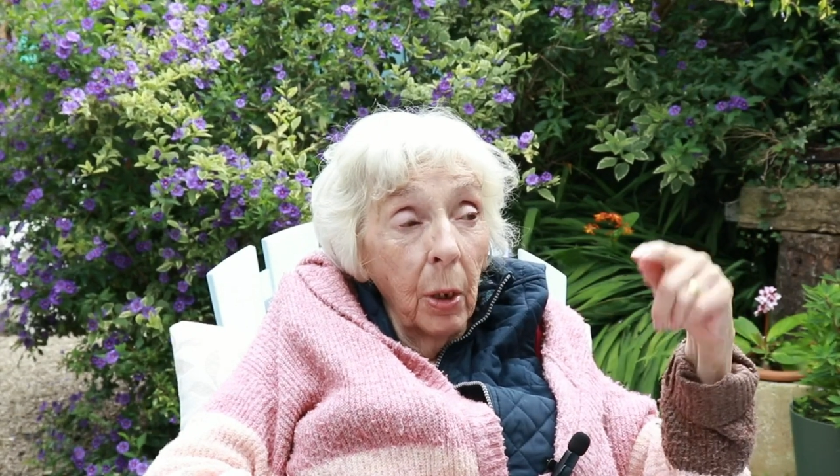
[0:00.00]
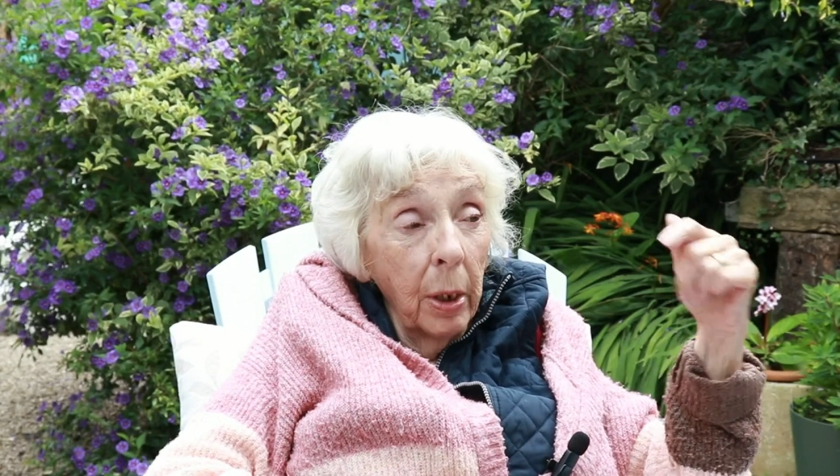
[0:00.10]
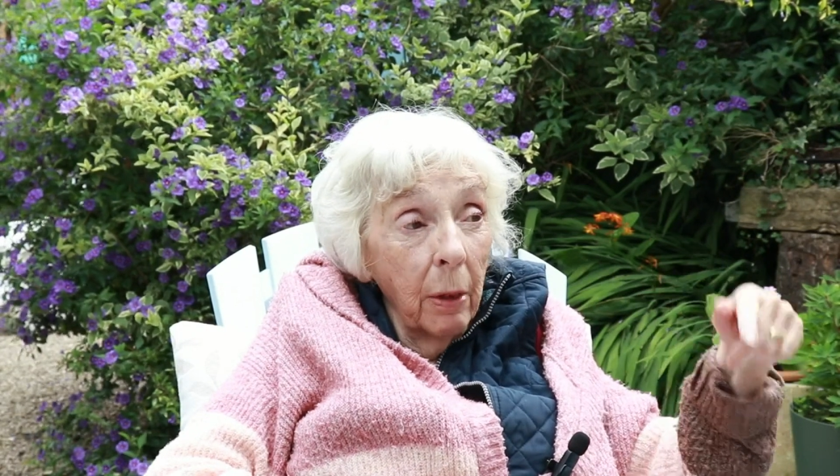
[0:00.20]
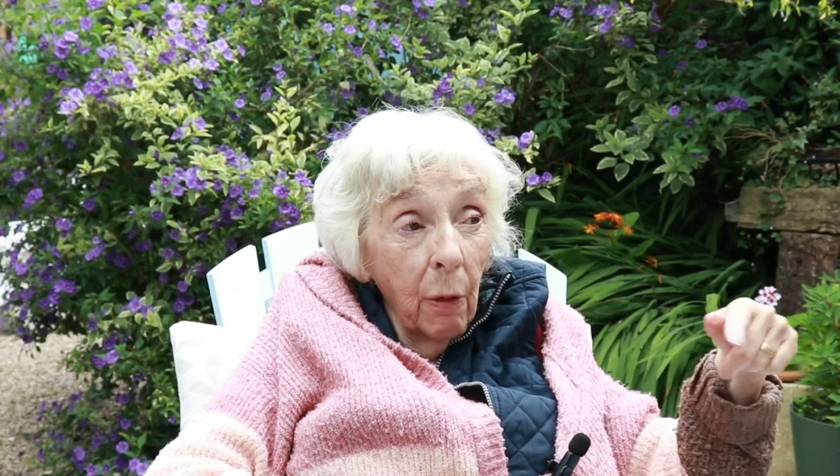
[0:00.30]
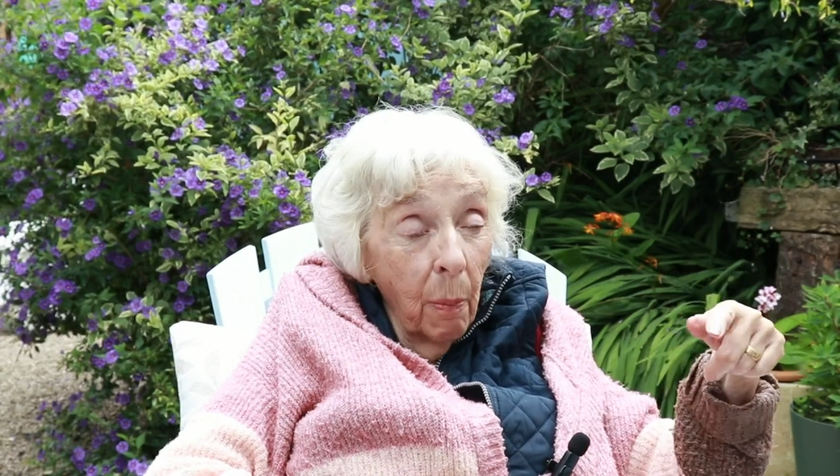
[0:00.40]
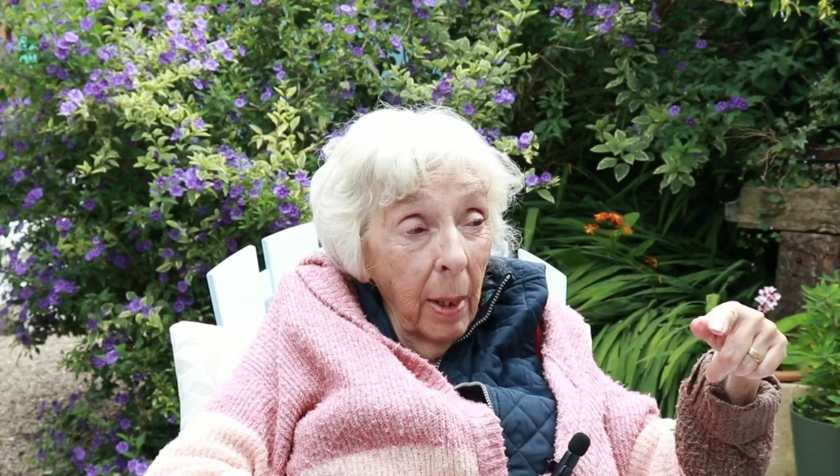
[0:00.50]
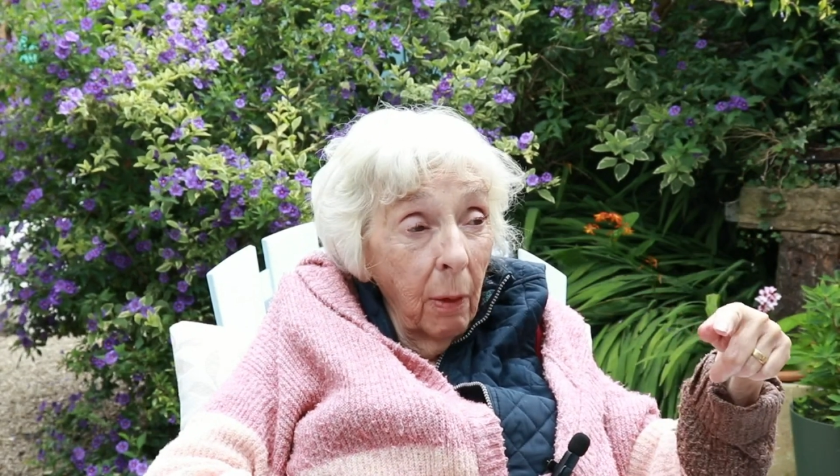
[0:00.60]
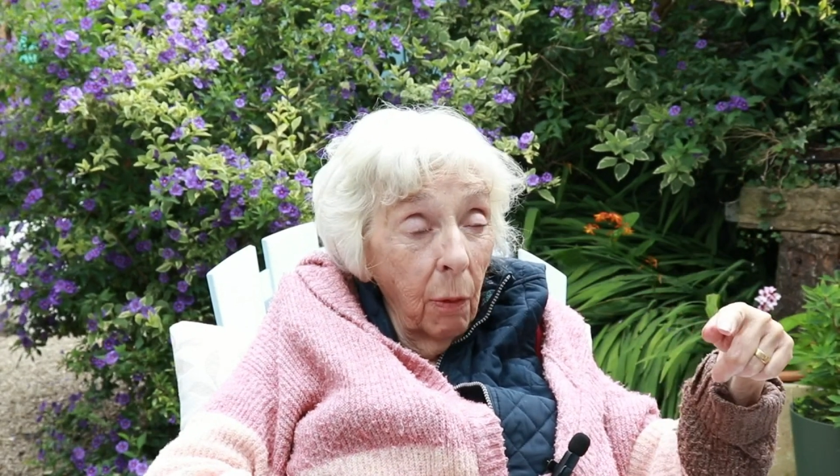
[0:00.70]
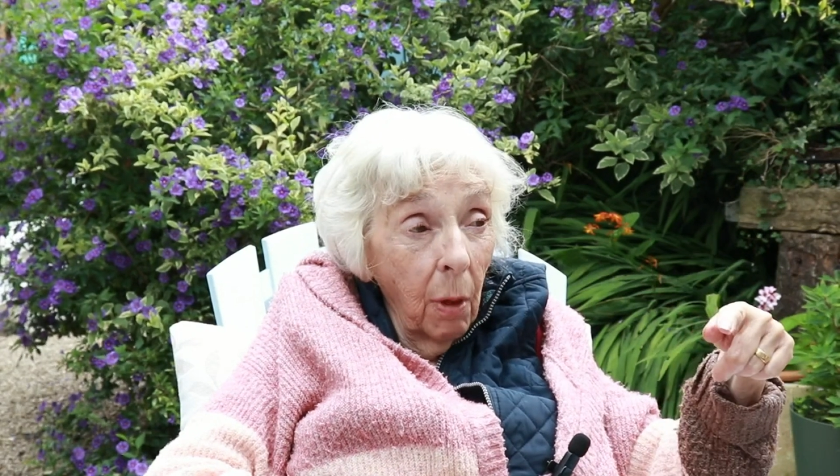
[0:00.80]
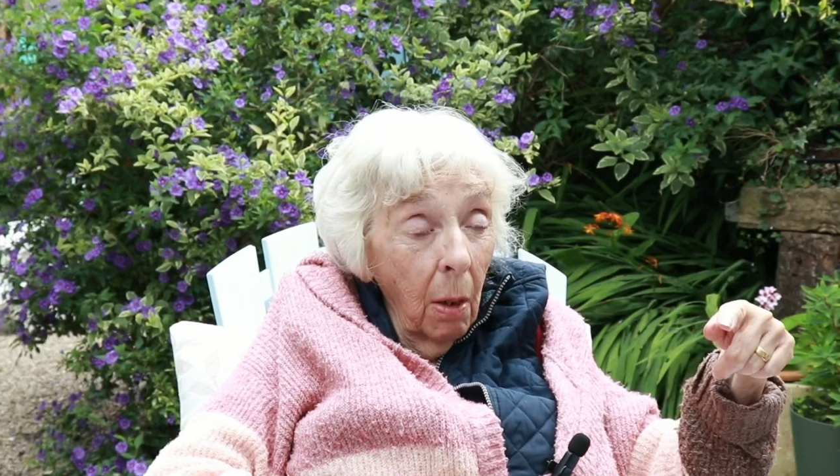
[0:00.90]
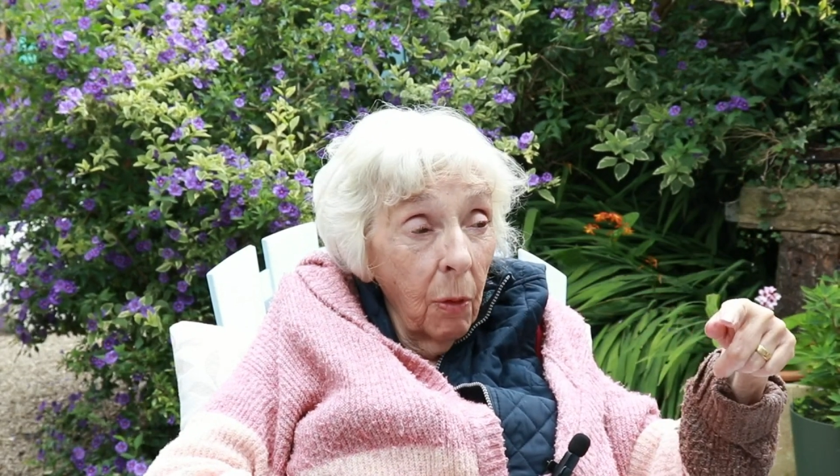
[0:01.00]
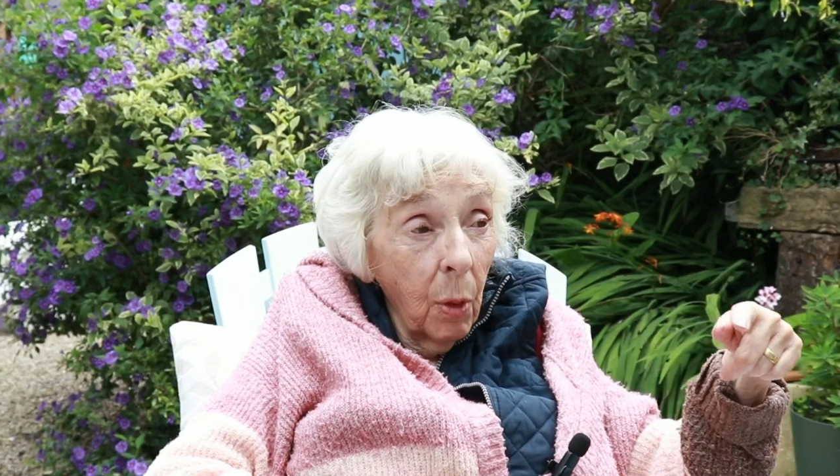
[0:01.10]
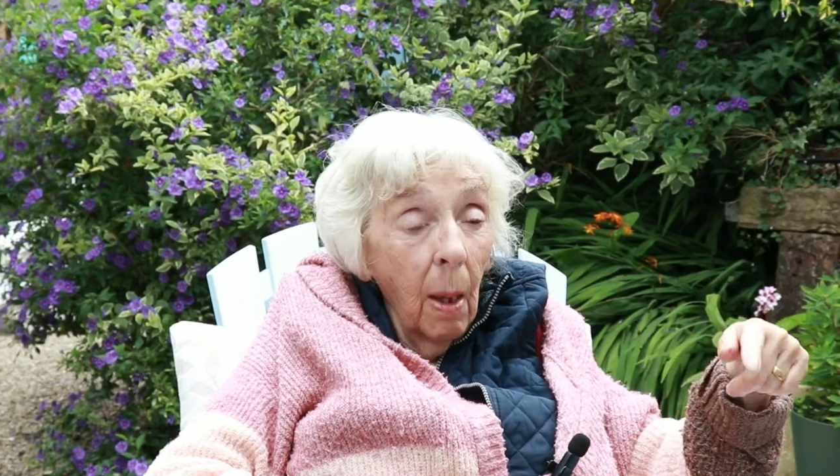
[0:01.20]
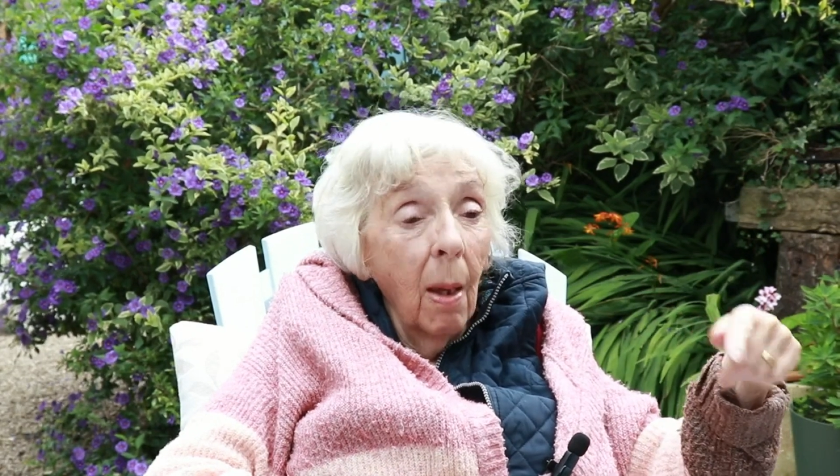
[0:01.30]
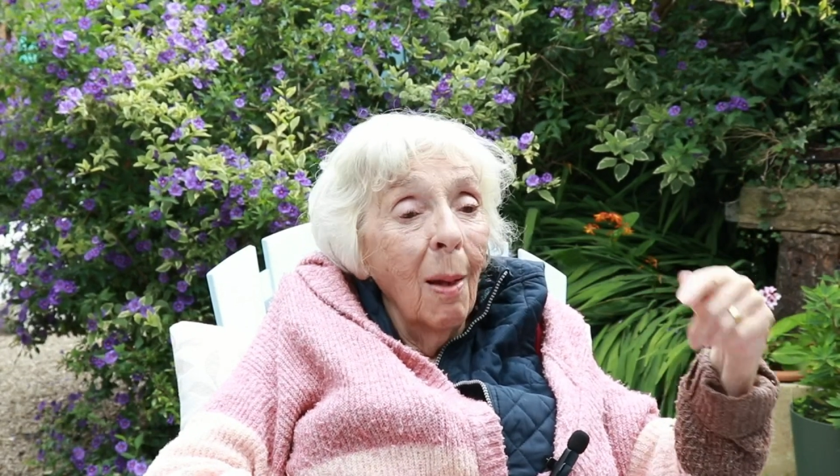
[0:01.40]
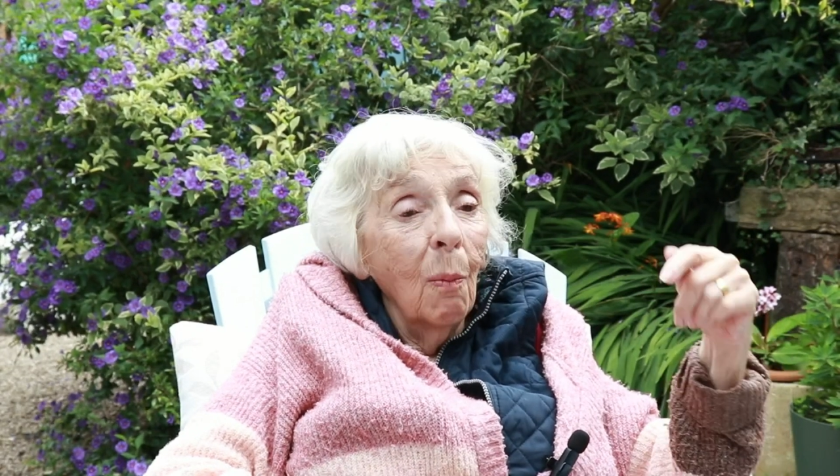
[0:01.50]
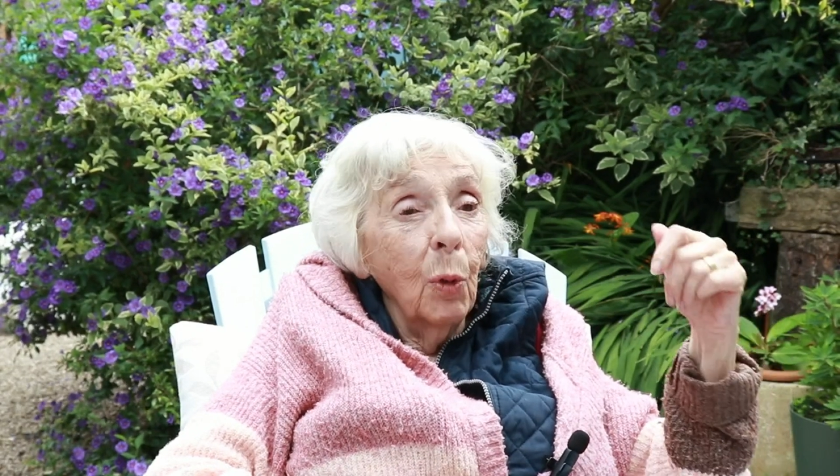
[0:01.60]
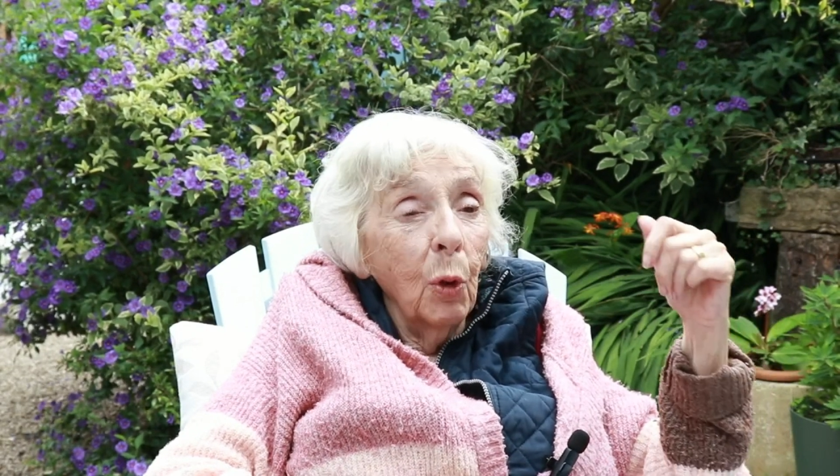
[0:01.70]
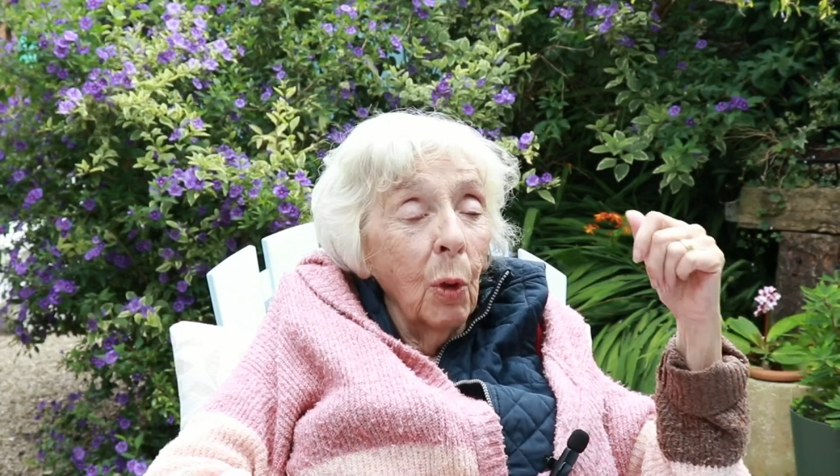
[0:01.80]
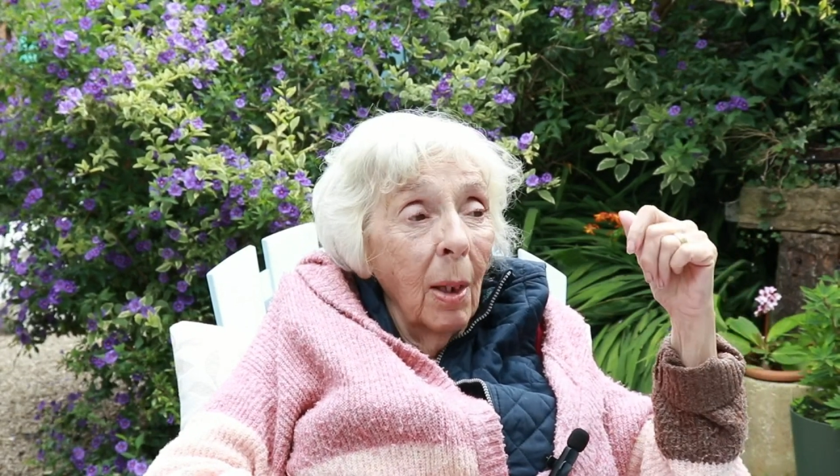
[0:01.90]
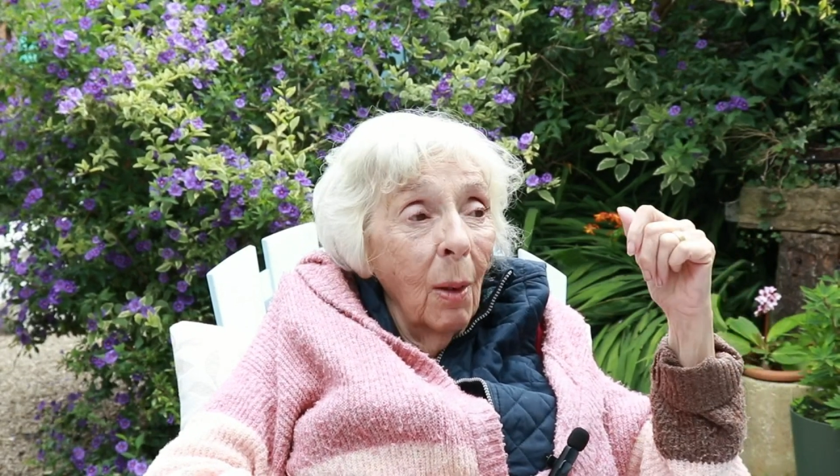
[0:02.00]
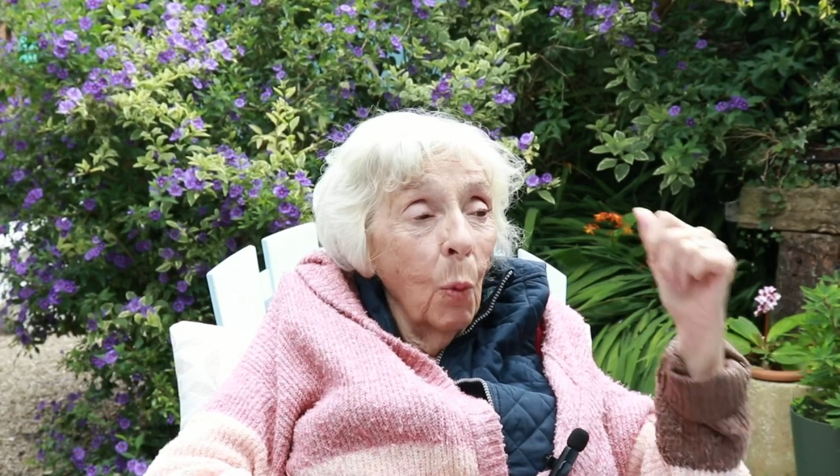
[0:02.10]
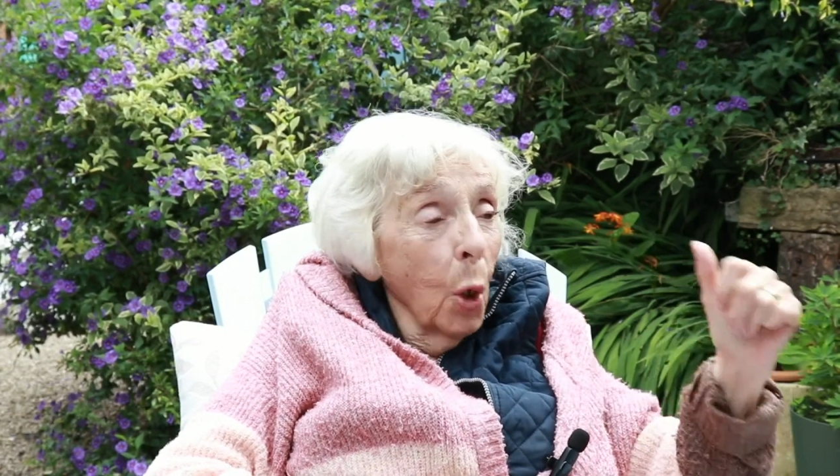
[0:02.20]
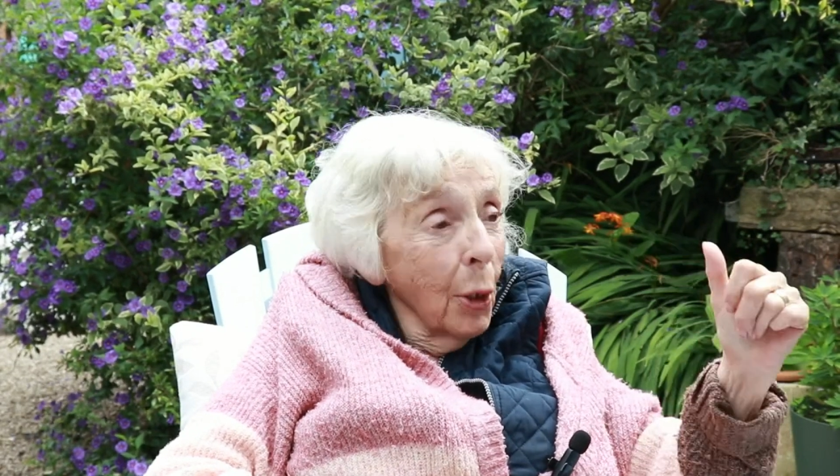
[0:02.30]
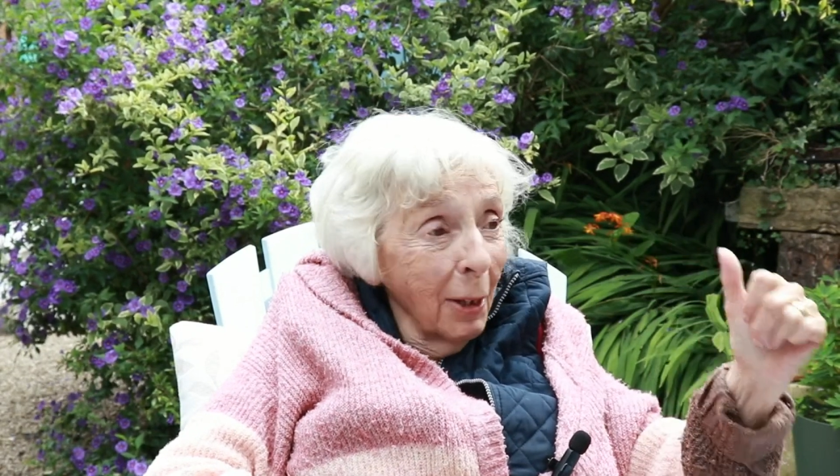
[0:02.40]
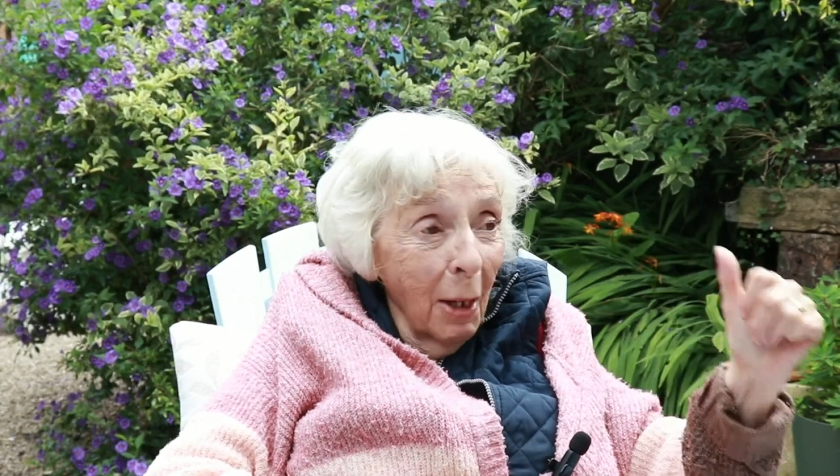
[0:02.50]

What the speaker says: near Medcross, but word